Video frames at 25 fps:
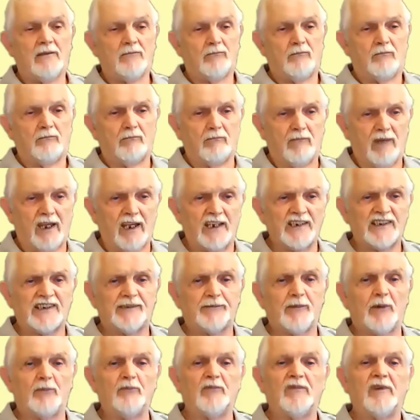
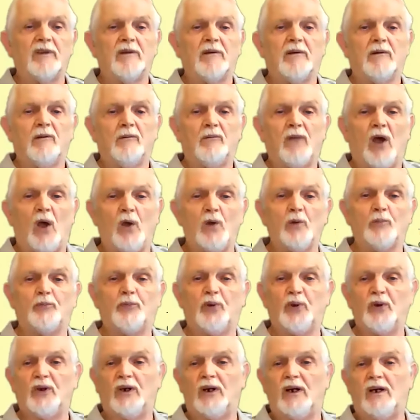maximum
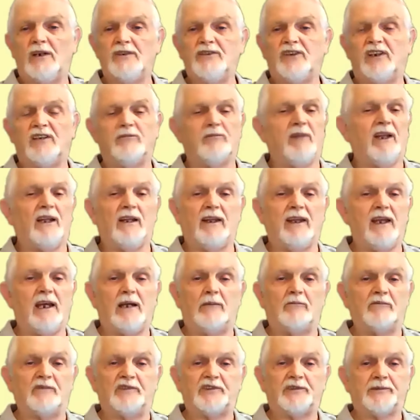output 100
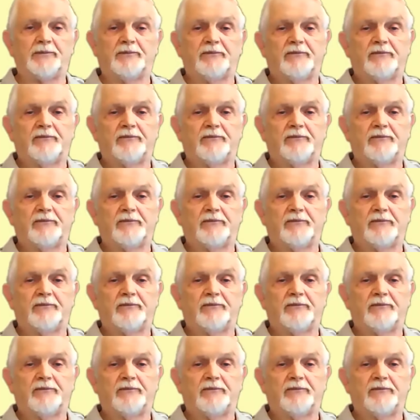milliamps.